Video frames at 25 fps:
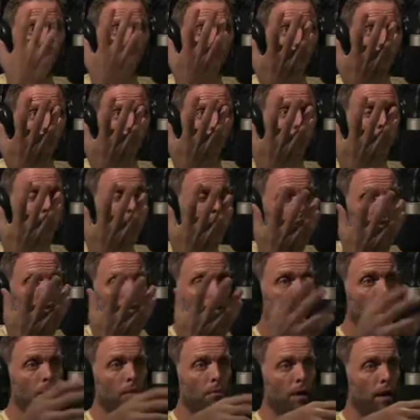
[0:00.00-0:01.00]
we got some
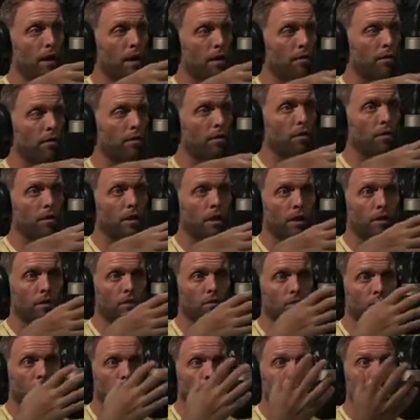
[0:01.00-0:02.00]
intel about that
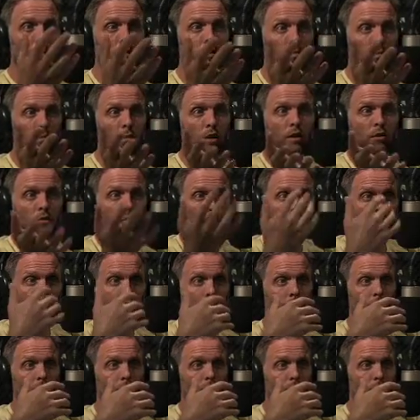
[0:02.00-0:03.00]
some people might try
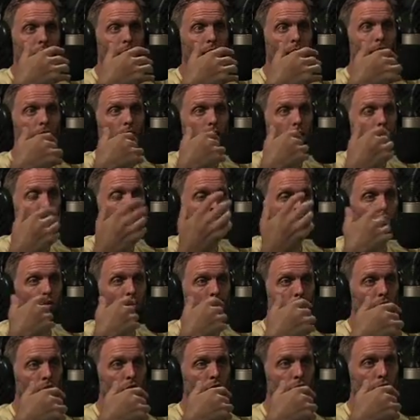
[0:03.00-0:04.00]
and hit
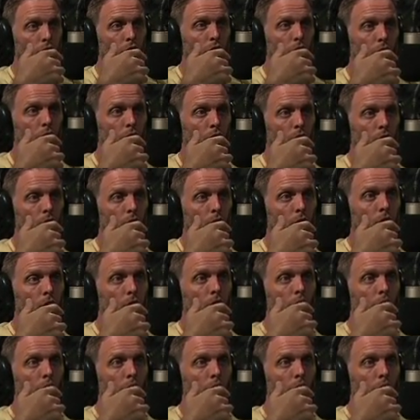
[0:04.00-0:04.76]
during the show.